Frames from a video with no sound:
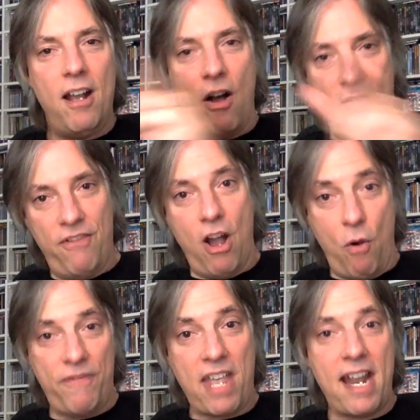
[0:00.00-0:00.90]
of
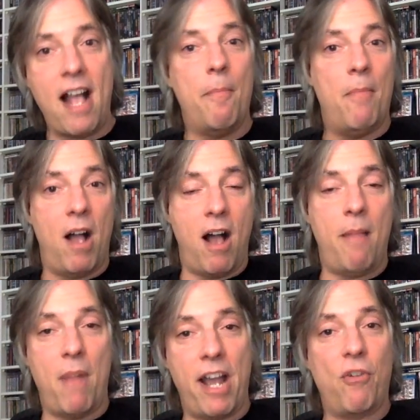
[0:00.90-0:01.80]
off that album
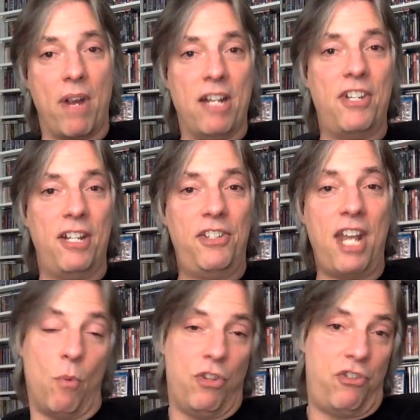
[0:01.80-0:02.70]
on my greatest hit
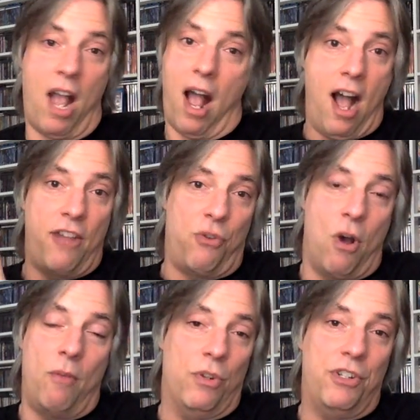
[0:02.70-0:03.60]
set, which I
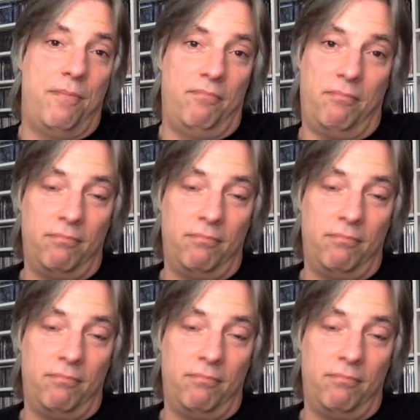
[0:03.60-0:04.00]
thought was